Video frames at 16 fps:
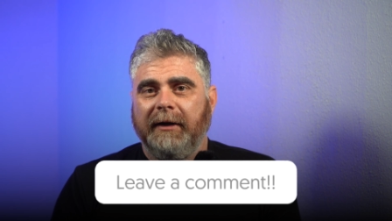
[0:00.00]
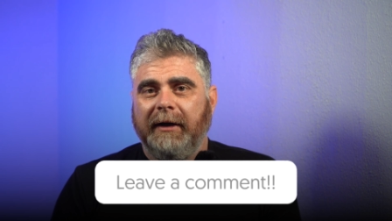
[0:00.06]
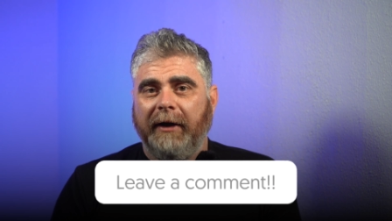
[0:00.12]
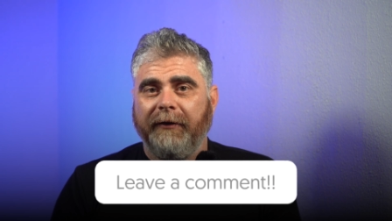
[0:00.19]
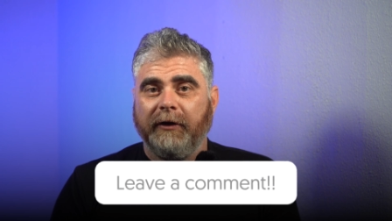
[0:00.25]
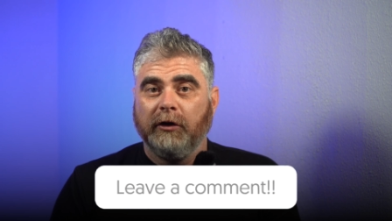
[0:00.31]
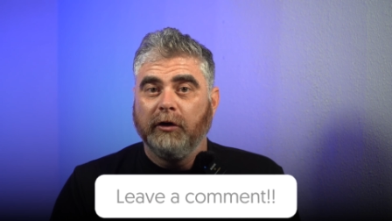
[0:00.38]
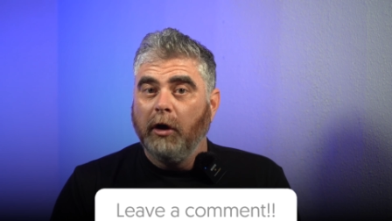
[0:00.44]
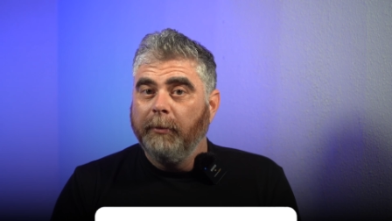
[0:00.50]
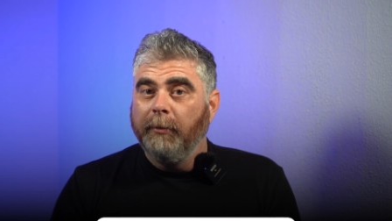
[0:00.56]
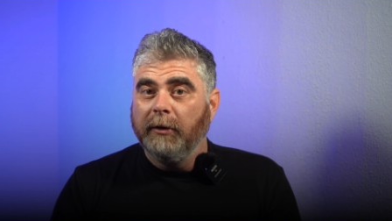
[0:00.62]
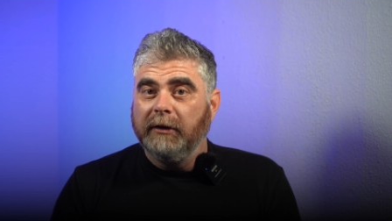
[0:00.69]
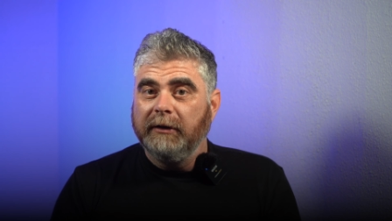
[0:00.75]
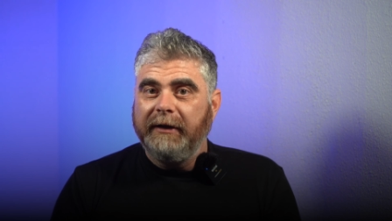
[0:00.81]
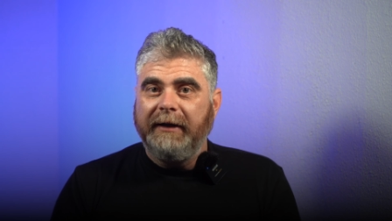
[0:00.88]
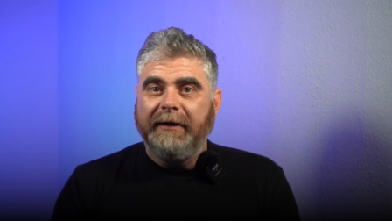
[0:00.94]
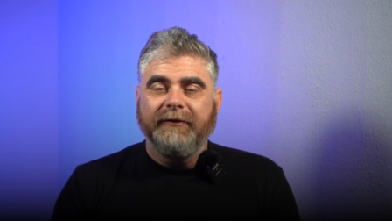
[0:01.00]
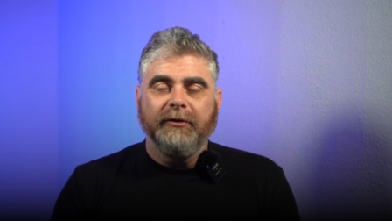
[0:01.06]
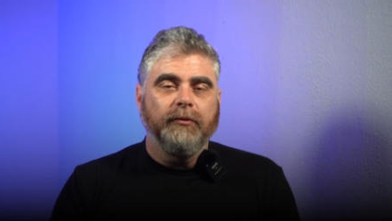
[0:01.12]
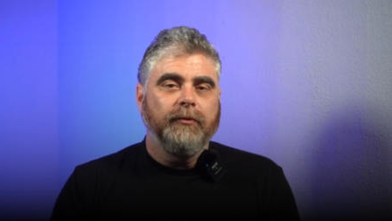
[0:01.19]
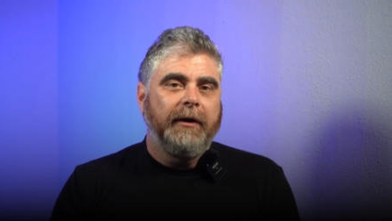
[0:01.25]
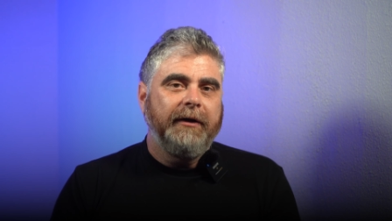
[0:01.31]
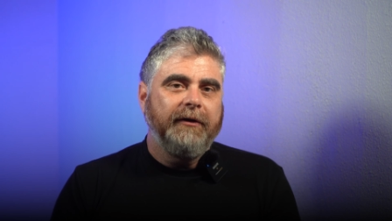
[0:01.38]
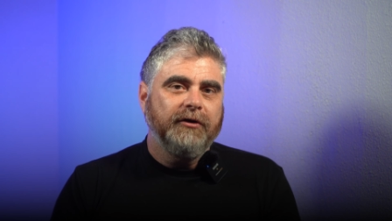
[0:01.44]
how the global elites are
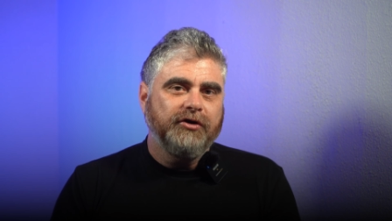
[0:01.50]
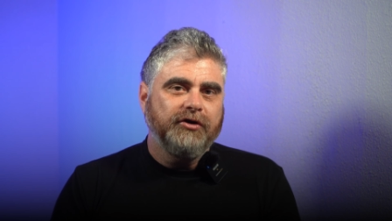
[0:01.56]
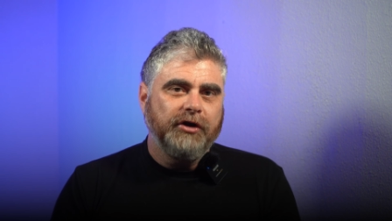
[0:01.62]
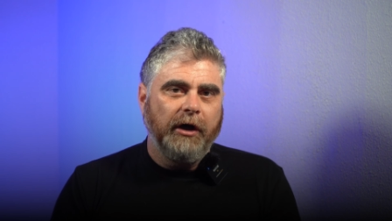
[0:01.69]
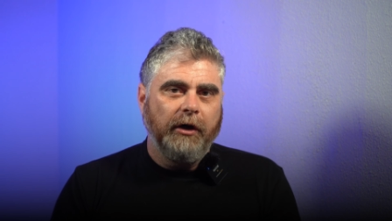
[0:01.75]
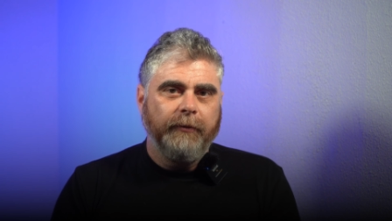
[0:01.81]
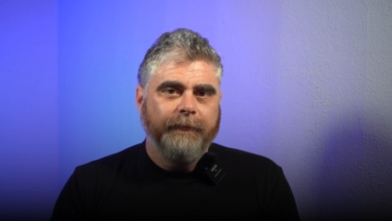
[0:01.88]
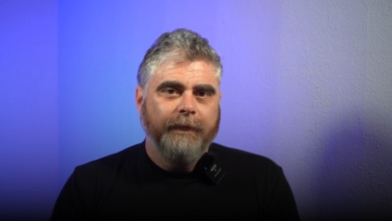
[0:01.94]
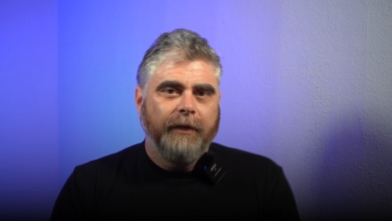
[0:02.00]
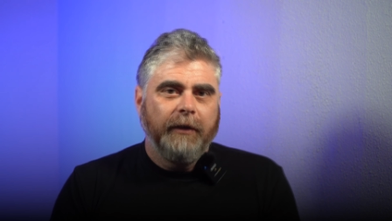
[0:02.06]
running the show.